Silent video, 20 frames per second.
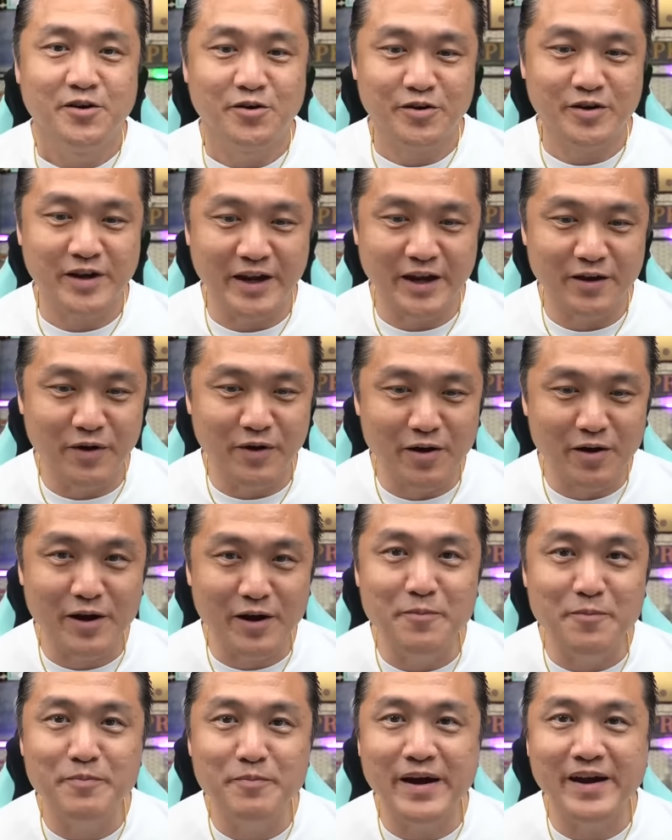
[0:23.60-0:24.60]
Okay,
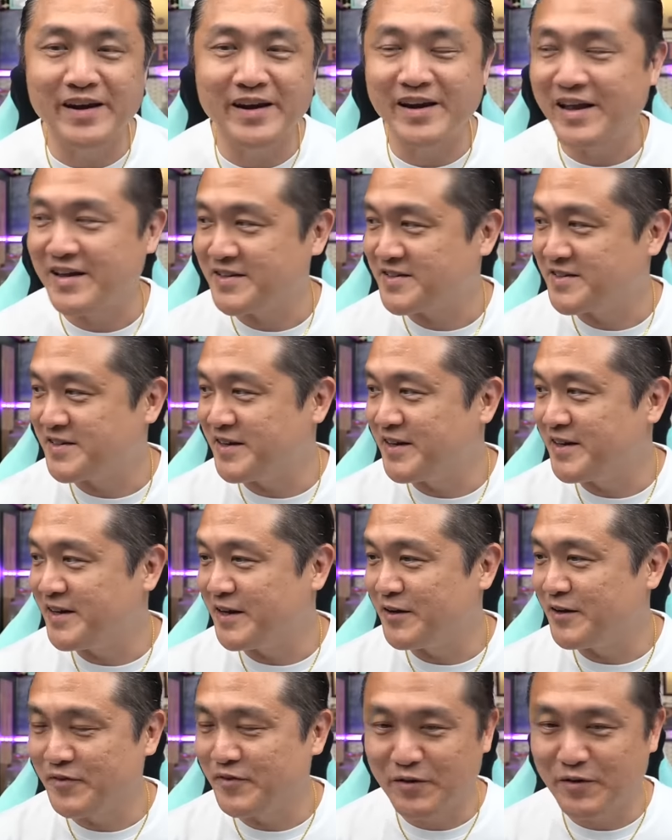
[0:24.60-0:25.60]
welcome back. Let's see
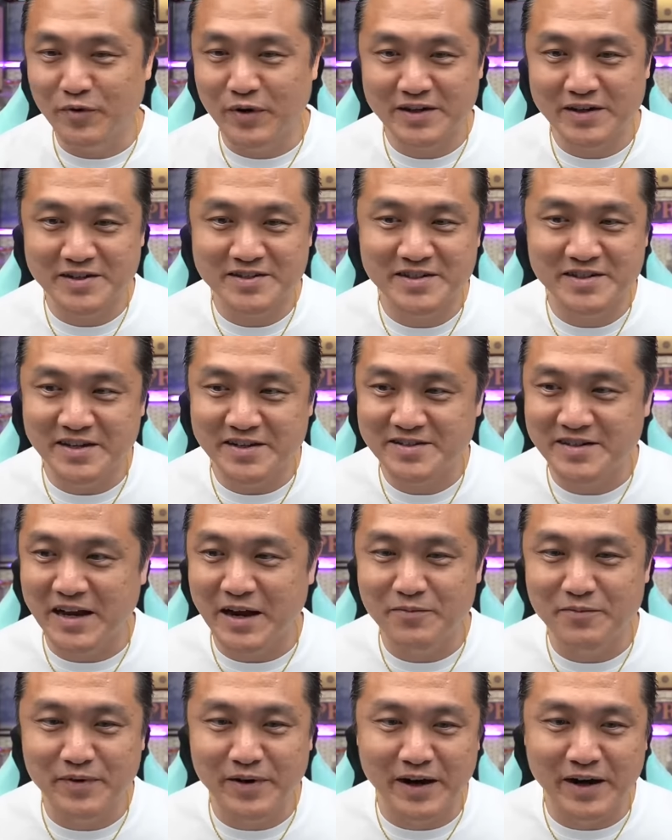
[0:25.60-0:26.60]
if it works this
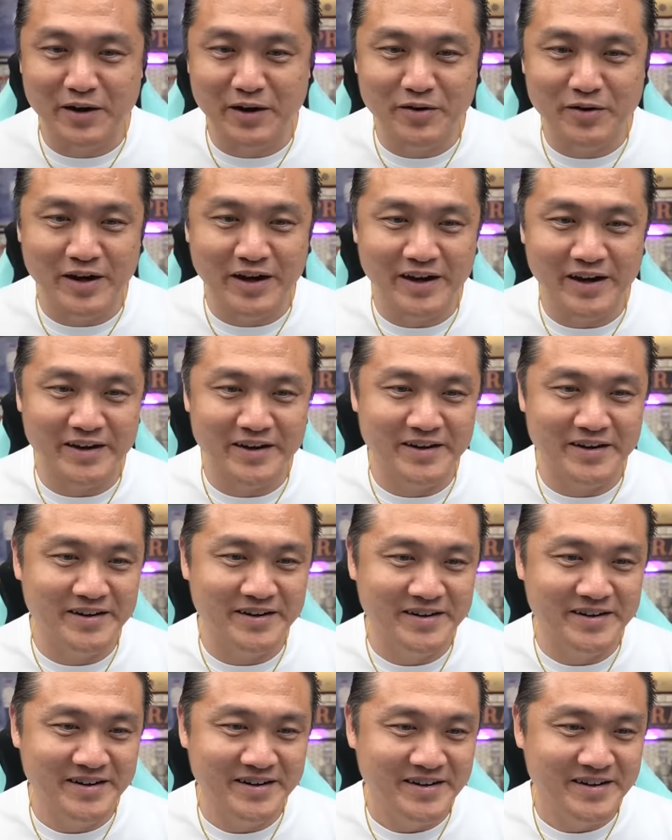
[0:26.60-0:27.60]
time round. And
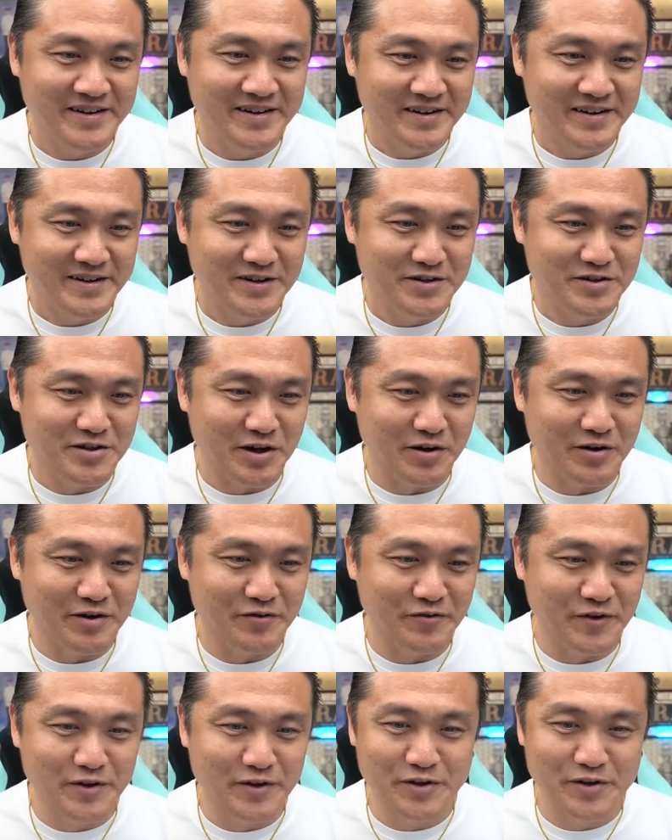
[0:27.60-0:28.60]
sorry
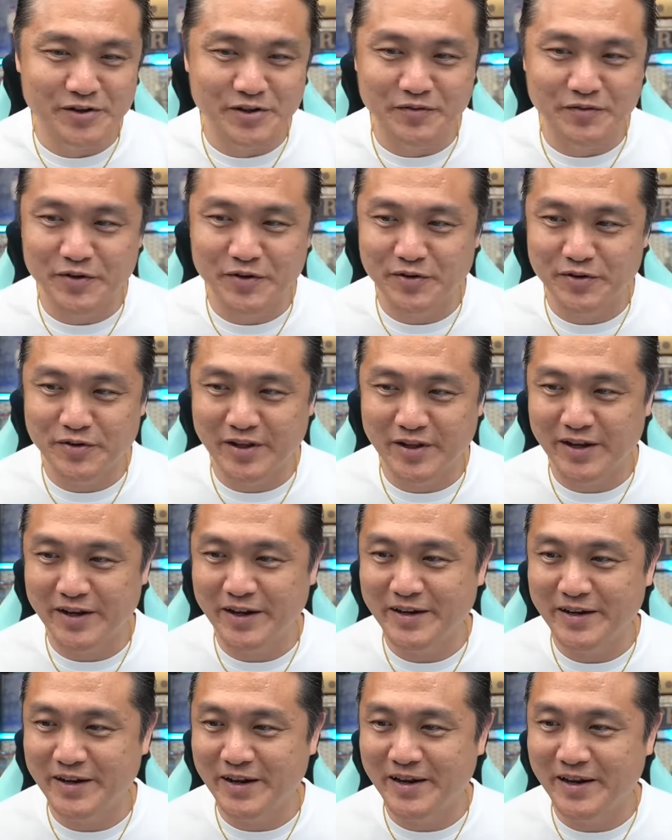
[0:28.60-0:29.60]
for those of you who turned
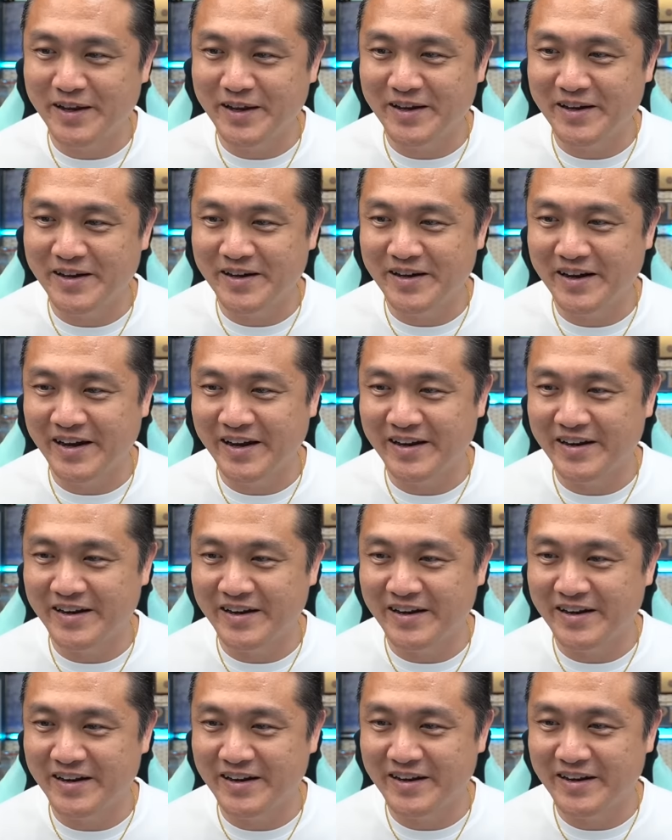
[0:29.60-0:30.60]
in earlier and
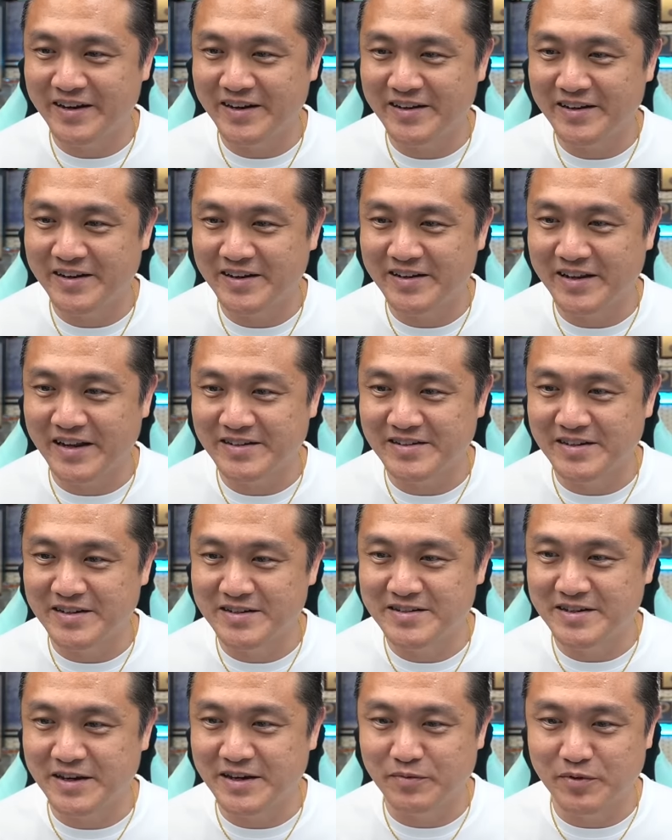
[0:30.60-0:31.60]
it doesn't
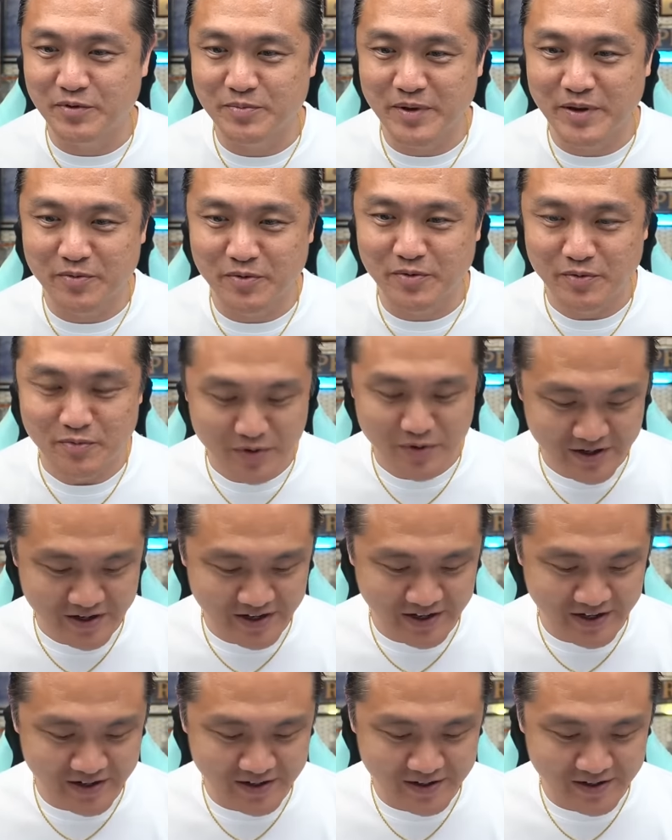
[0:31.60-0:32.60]
seem to be
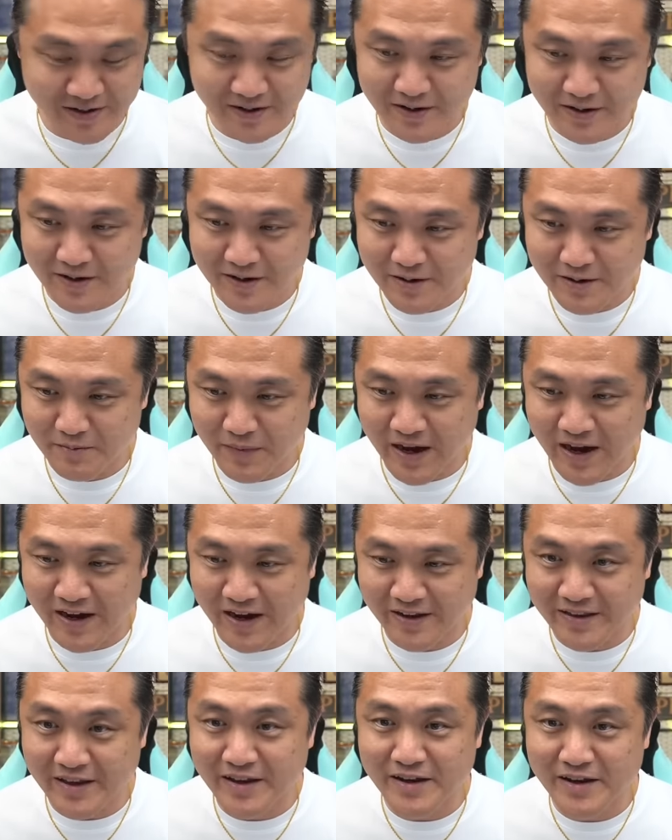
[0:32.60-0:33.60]
working, but
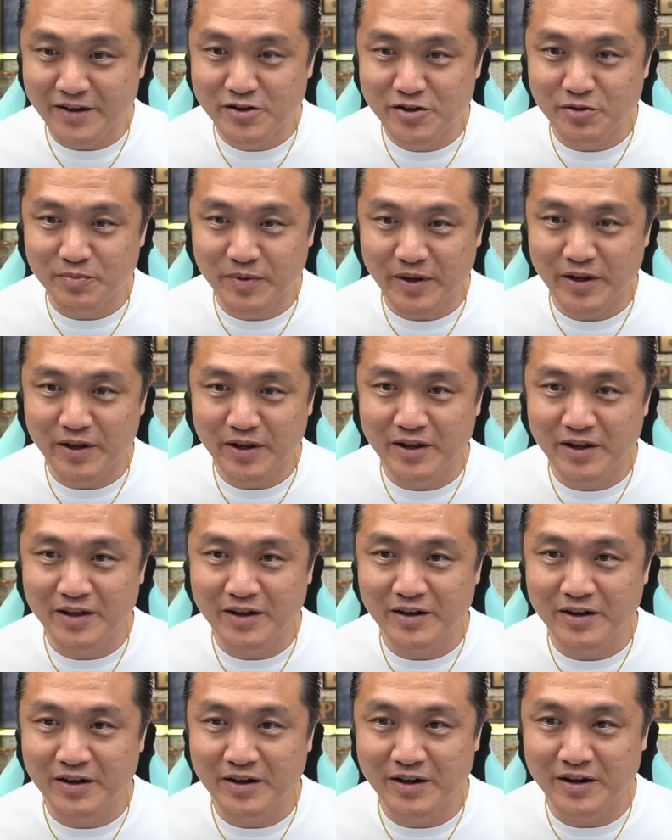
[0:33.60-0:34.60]
I think it should
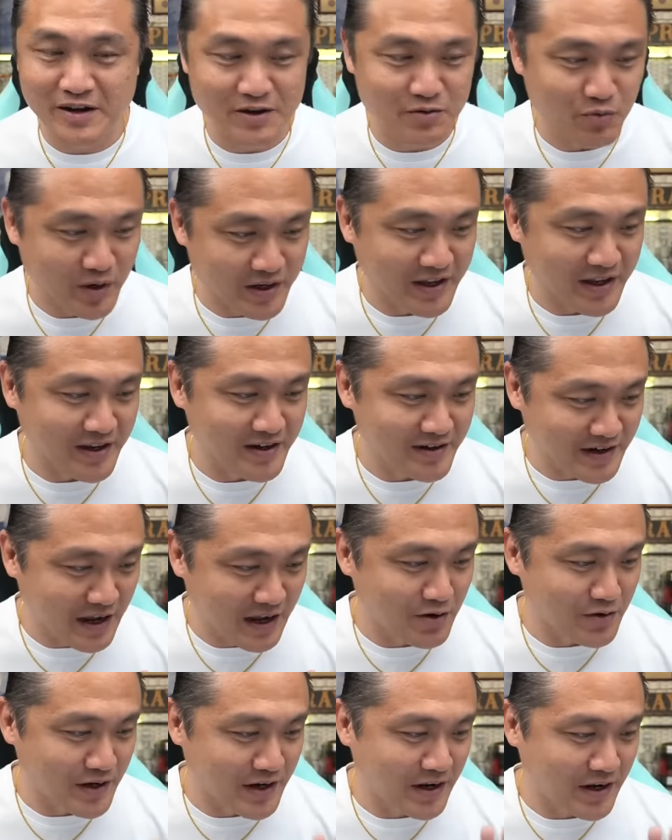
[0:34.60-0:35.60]
be working
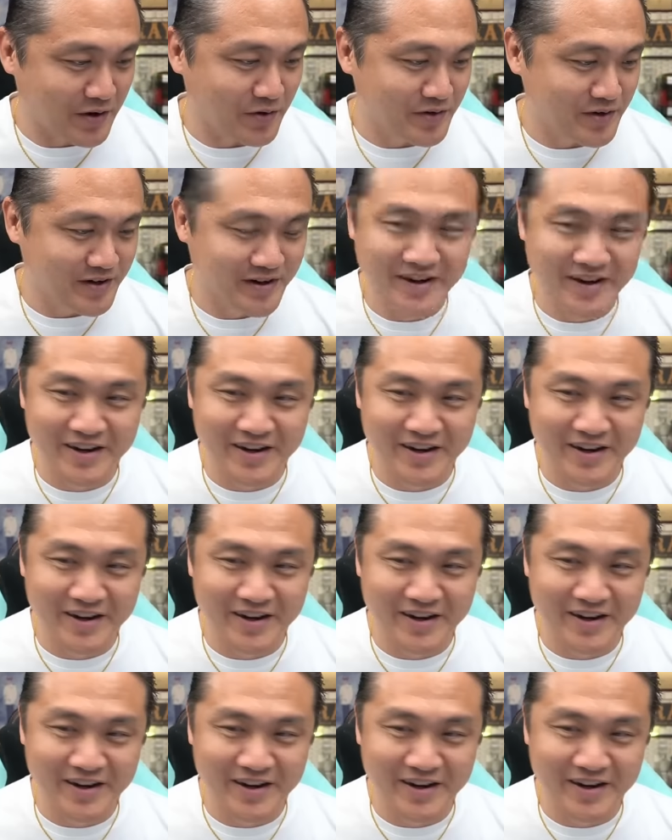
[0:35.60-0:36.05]
now.